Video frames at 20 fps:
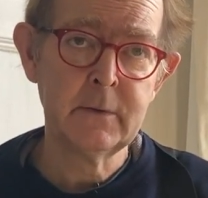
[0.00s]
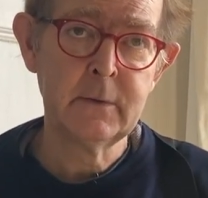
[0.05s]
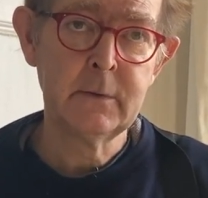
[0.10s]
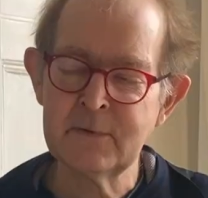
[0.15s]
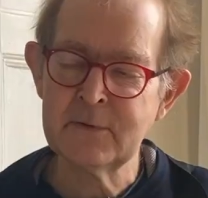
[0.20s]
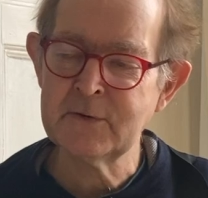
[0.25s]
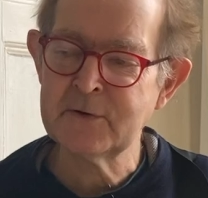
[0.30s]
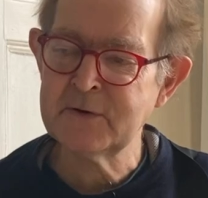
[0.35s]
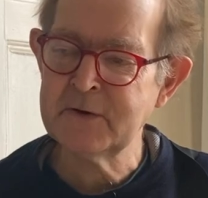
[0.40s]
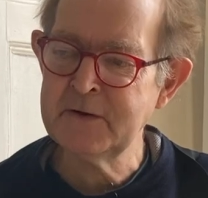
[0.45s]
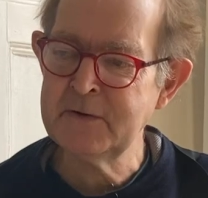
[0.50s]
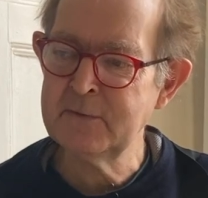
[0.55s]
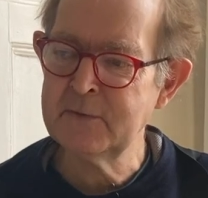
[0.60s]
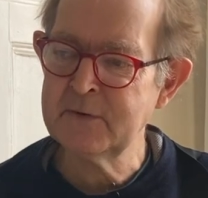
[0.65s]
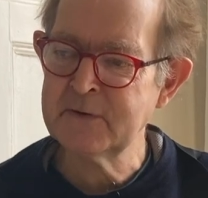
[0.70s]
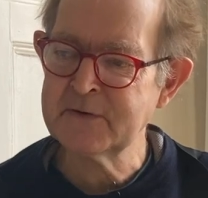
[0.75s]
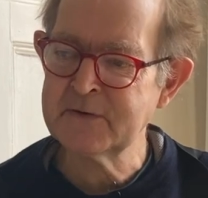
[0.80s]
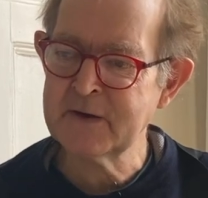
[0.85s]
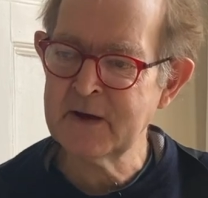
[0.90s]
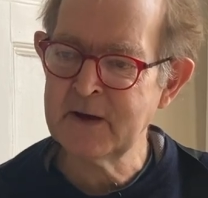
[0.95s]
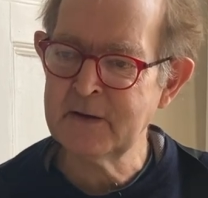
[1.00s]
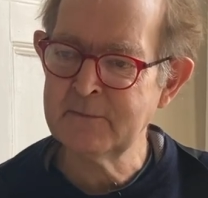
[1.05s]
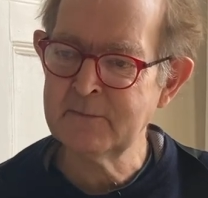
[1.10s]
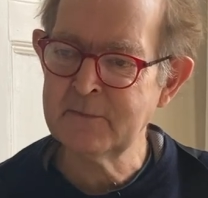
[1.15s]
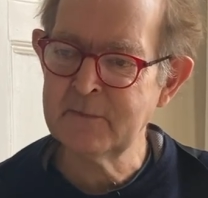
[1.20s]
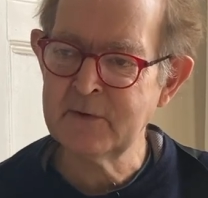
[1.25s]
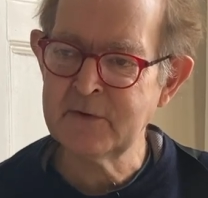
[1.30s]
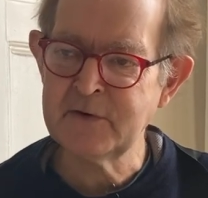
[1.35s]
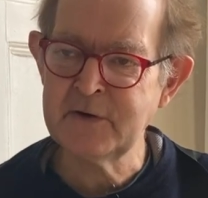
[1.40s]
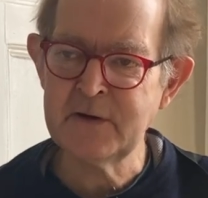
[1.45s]
She was,
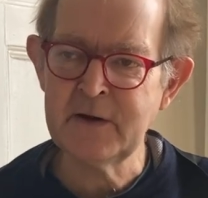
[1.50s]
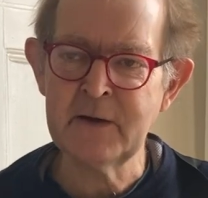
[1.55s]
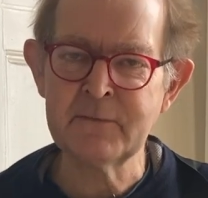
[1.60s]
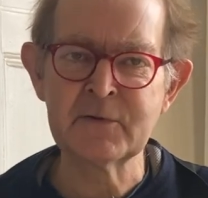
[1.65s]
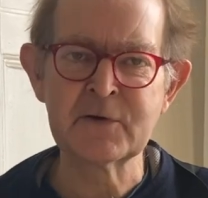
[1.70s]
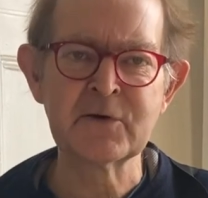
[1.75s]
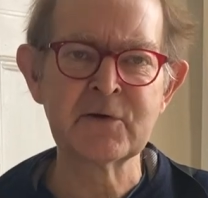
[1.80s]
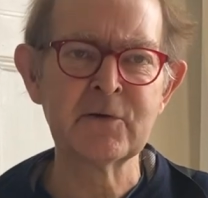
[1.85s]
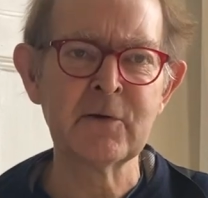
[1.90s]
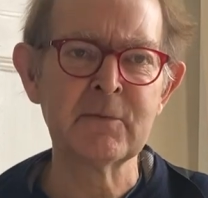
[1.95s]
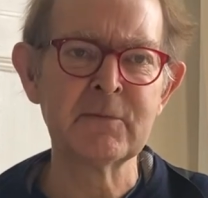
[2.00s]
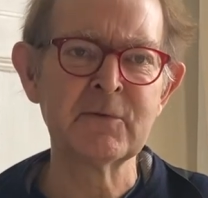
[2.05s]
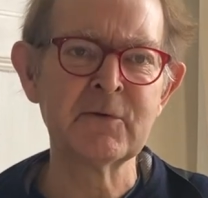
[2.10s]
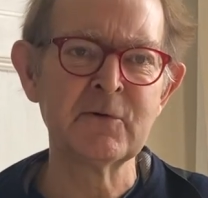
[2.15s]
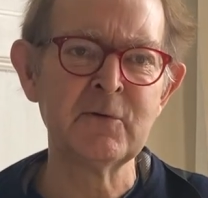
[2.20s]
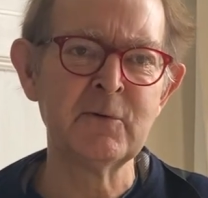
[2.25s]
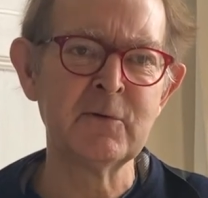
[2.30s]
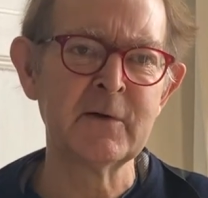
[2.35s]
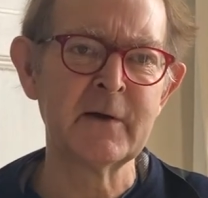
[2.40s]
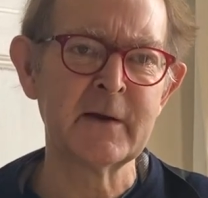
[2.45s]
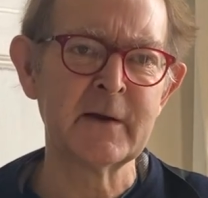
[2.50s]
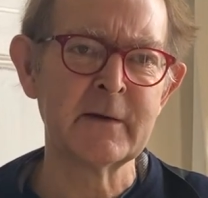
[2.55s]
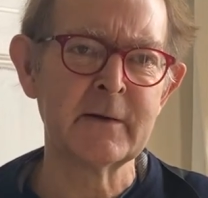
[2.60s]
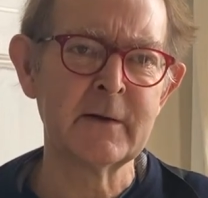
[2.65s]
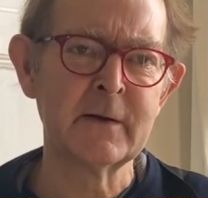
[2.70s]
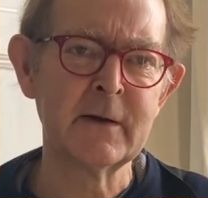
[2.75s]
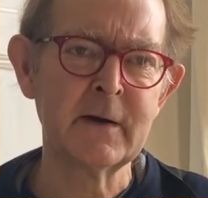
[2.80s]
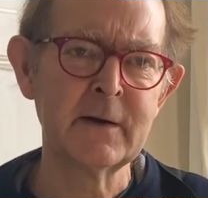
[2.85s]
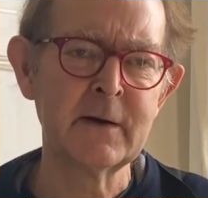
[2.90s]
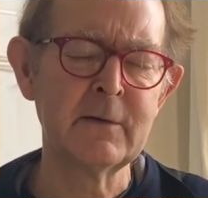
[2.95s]
she never stopped talking,
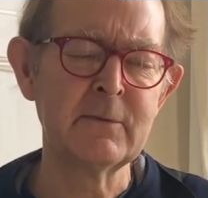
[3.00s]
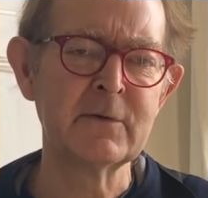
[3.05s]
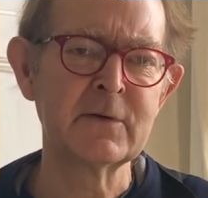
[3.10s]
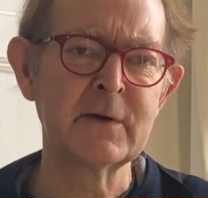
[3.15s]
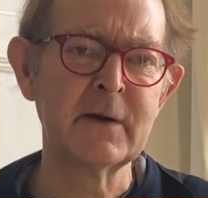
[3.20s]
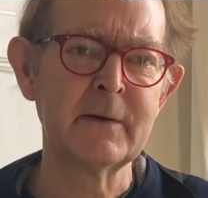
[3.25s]
and it was,